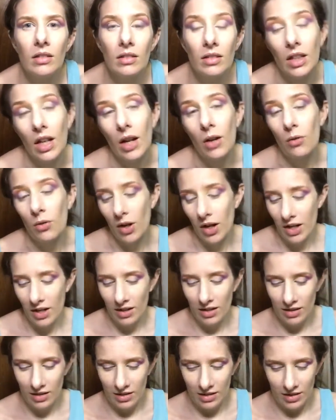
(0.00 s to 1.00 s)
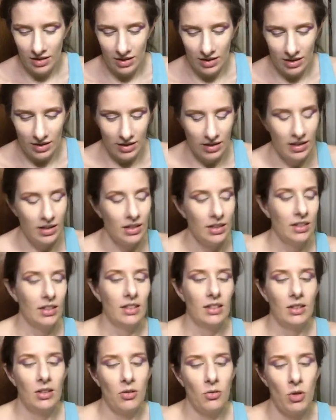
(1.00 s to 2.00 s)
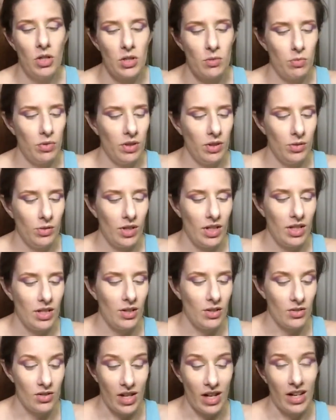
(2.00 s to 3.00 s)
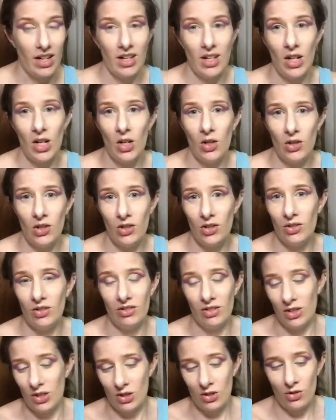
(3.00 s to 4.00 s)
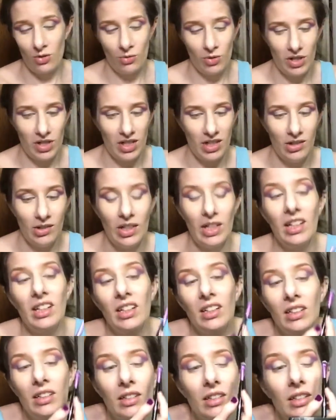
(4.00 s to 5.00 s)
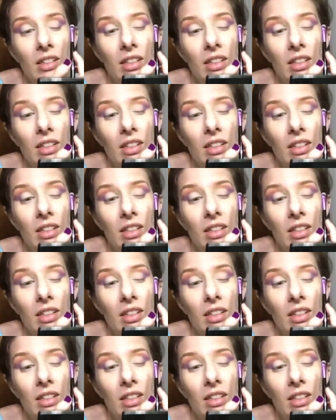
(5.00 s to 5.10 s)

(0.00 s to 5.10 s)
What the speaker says: Yeah, right? Which blue do I use? I don't know. You're the one doing it.